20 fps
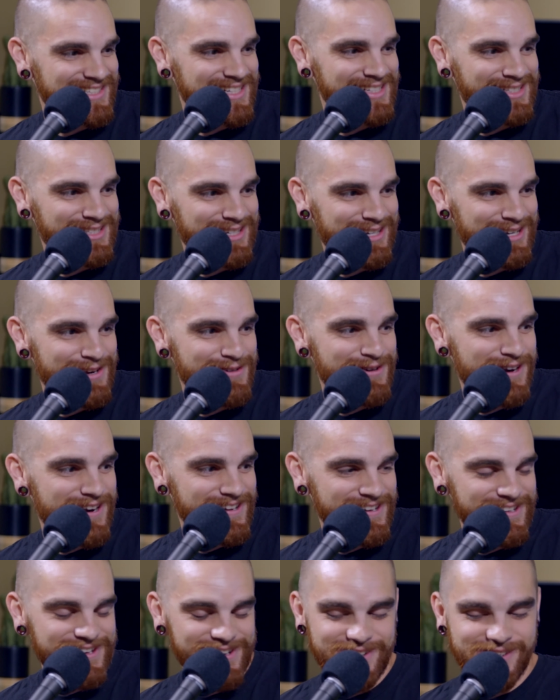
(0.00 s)
I saw you
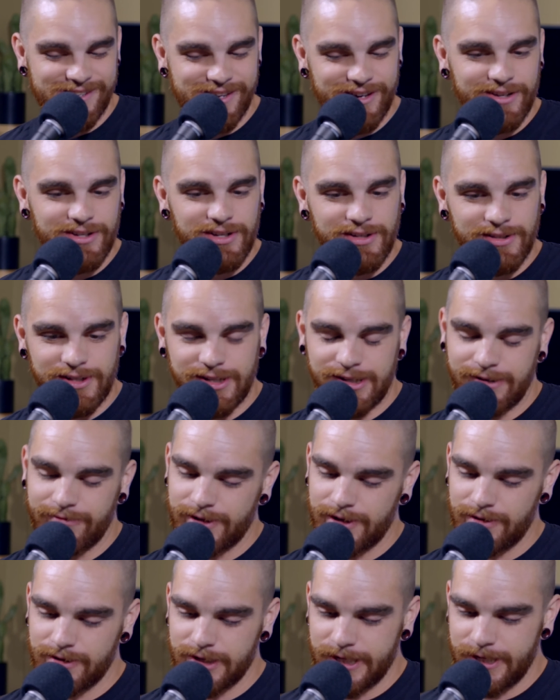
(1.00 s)
wearing it earlier. Yeah. You look
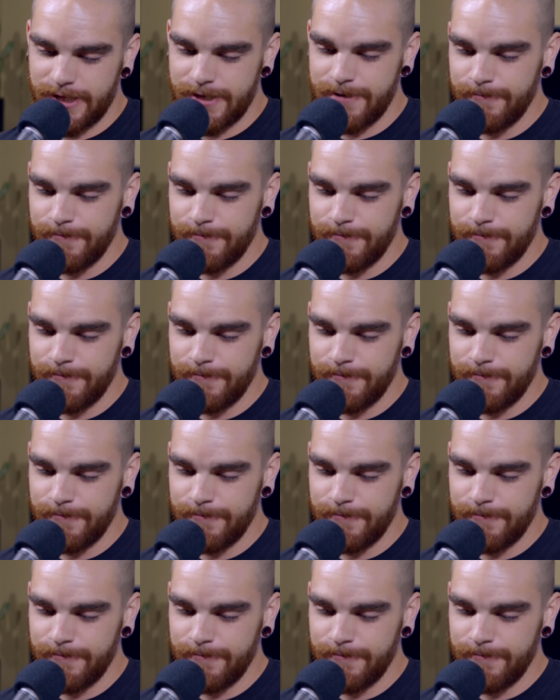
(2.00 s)
real good.